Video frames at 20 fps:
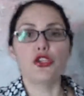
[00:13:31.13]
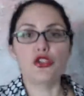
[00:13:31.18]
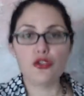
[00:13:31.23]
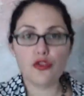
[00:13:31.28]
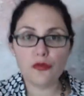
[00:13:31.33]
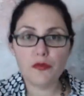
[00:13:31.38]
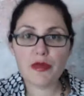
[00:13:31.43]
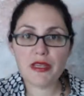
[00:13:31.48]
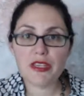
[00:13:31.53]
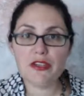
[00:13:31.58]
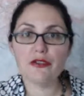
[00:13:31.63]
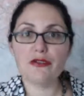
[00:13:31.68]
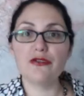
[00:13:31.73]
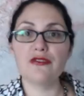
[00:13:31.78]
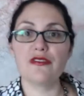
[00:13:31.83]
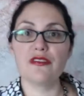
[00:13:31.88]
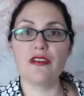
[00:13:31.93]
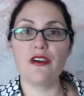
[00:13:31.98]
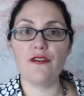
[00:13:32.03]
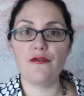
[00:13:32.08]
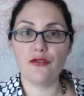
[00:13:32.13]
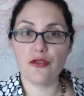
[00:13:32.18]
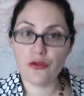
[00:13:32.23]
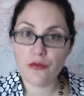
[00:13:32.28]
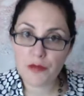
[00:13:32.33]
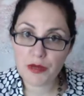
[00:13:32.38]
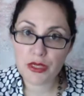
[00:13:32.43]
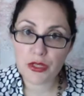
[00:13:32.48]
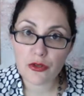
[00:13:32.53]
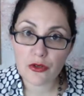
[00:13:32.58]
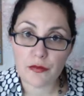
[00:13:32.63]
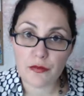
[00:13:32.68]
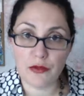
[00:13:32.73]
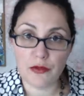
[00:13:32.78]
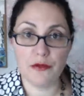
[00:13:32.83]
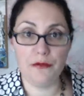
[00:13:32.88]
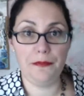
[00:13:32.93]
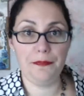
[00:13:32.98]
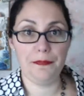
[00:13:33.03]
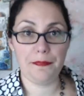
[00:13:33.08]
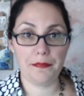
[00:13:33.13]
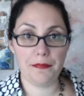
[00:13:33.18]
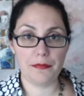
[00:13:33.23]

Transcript: You be yourself. You be you, boo.